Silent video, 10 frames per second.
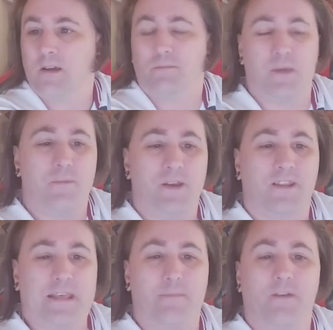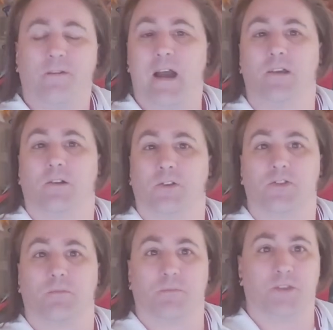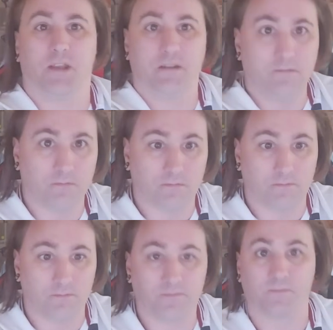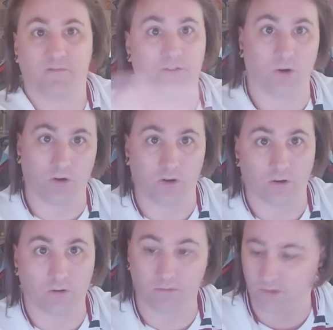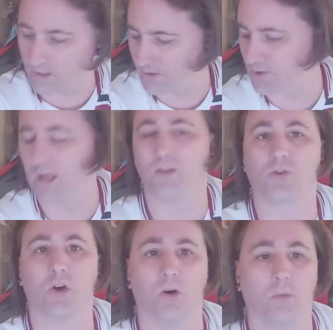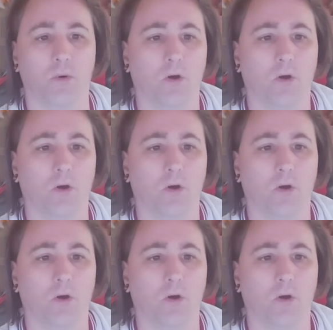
maybe a semi final or something for, you know, the Challenge Cup.